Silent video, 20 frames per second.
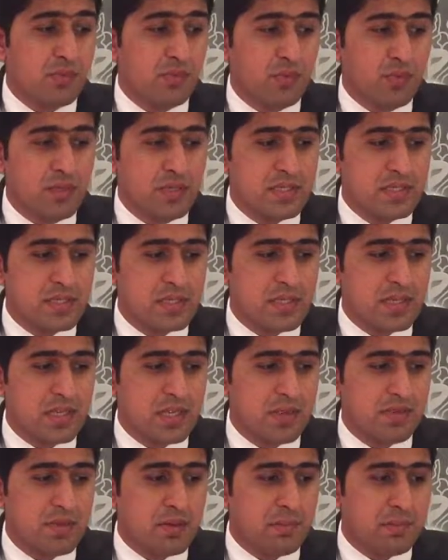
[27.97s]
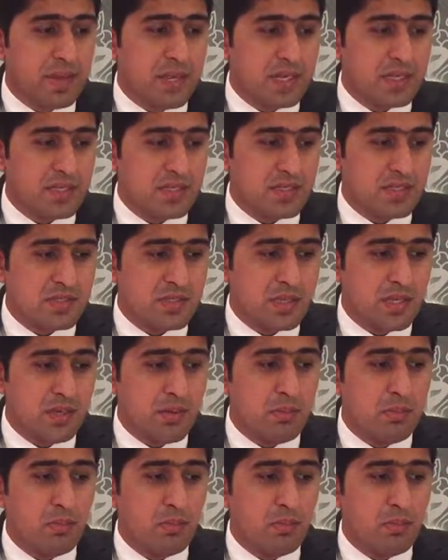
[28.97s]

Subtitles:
foolishly given Pakistan